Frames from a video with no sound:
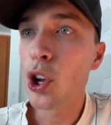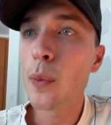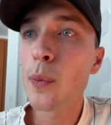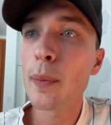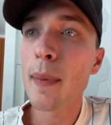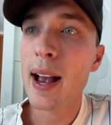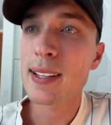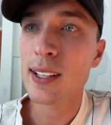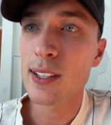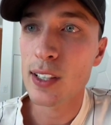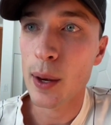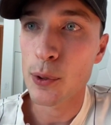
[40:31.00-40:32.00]
With no more
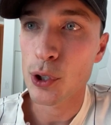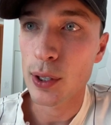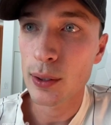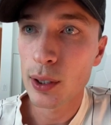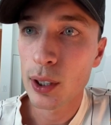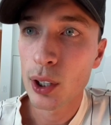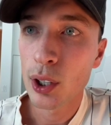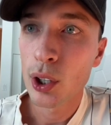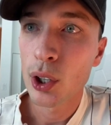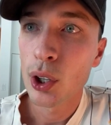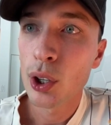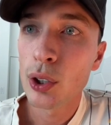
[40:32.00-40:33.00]
mass consumption,
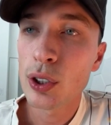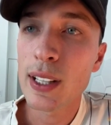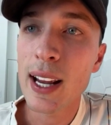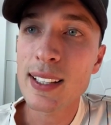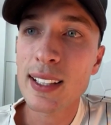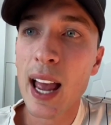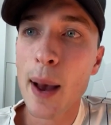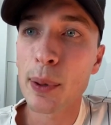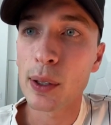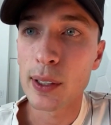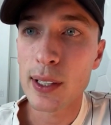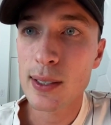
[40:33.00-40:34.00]
today's
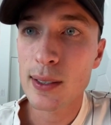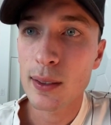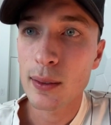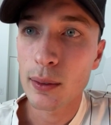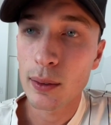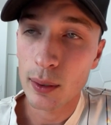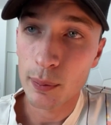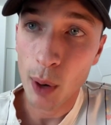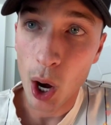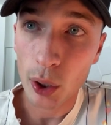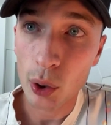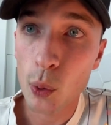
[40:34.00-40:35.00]
capitalist
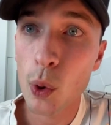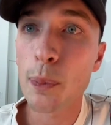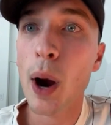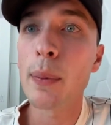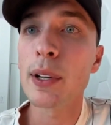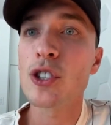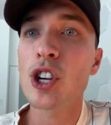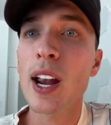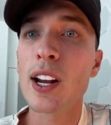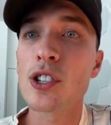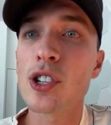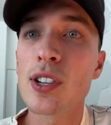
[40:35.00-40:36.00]
model will probably
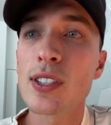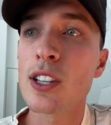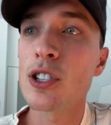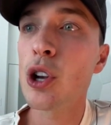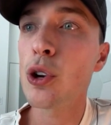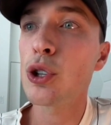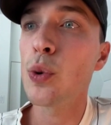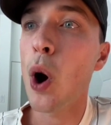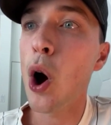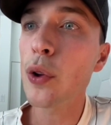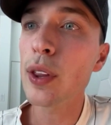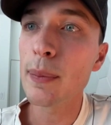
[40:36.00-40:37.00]
change, since those
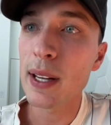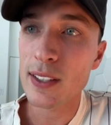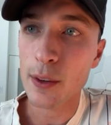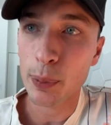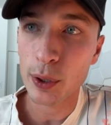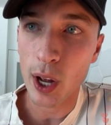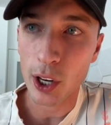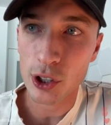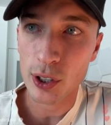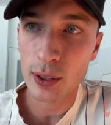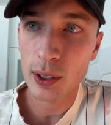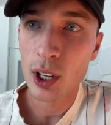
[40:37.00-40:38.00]
who own the means of
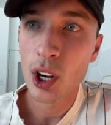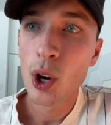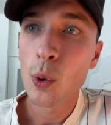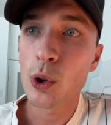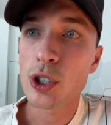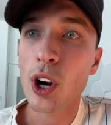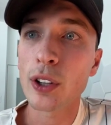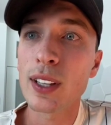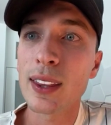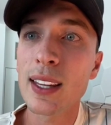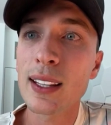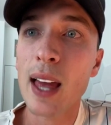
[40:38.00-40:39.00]
production will
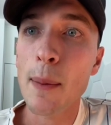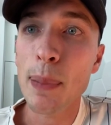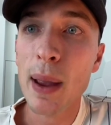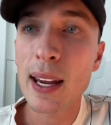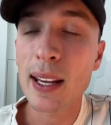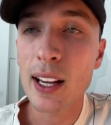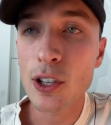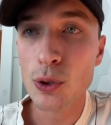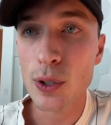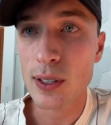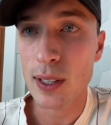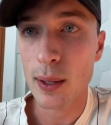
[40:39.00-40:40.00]
start to think that paying
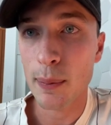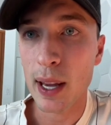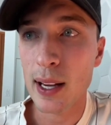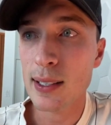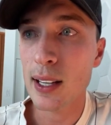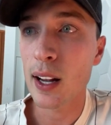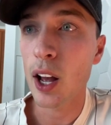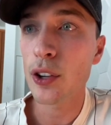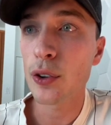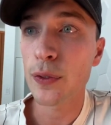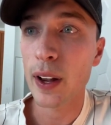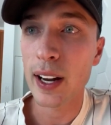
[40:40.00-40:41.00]
interest to the banks
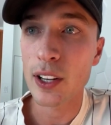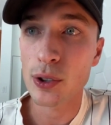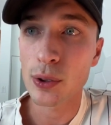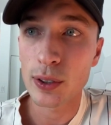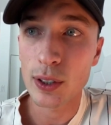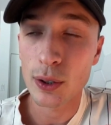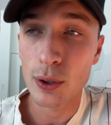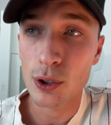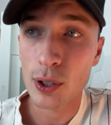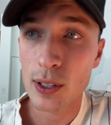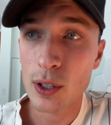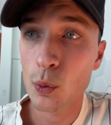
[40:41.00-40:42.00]
and other financial
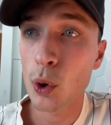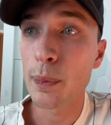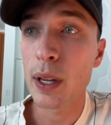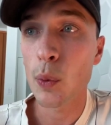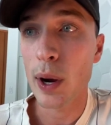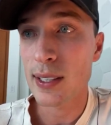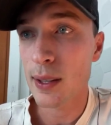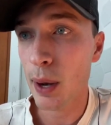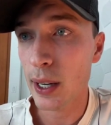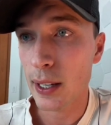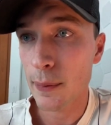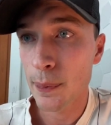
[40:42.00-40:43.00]
institutions will be a
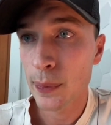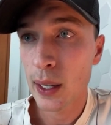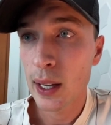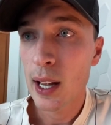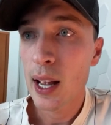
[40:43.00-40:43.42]
waste of money.